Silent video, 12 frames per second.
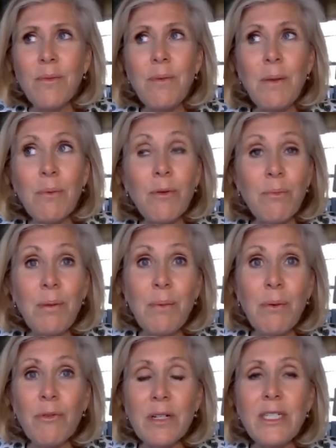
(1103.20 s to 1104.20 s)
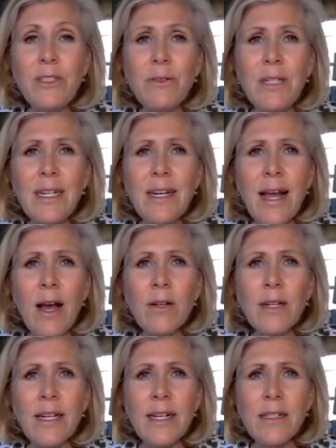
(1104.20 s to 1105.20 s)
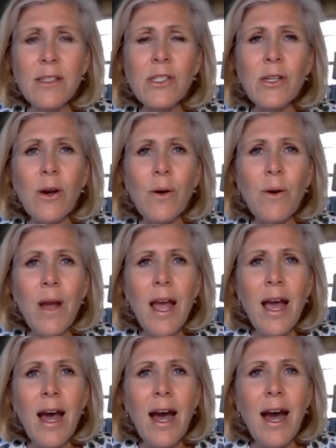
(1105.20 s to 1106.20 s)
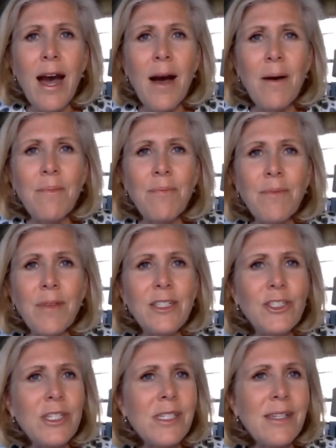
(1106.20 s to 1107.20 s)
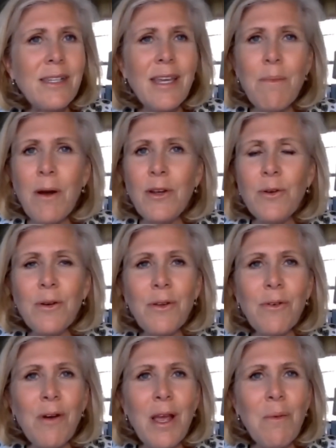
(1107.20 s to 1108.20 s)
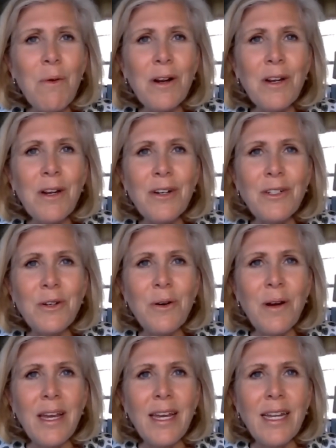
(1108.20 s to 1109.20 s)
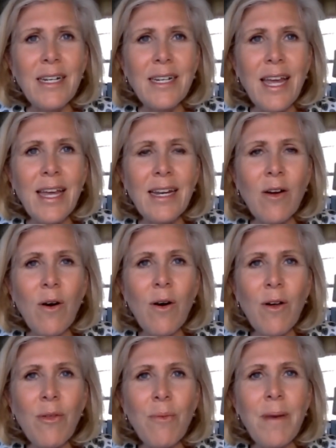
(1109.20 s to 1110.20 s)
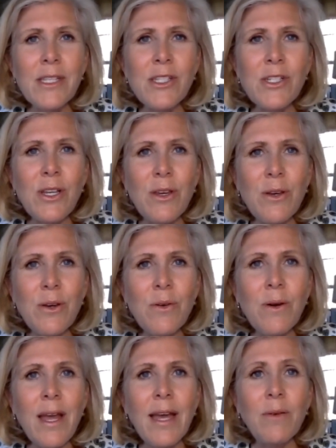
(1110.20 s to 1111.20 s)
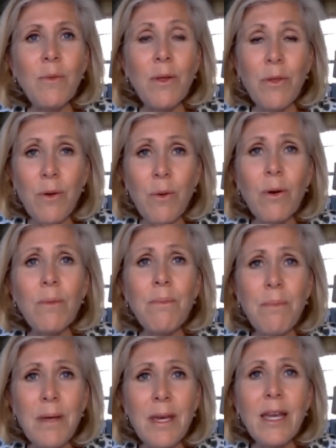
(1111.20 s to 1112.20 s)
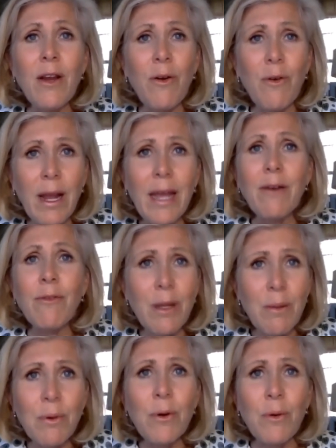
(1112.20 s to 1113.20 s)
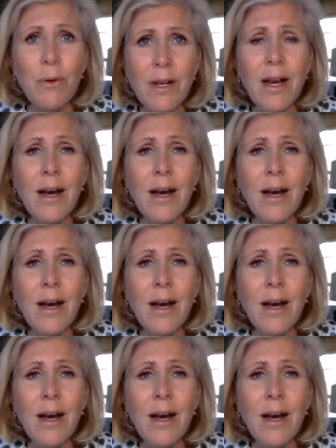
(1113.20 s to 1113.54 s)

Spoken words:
people really do need an outlet. So just keep on doing the great work you're doing, and all the best to you. And with your big, great reboot,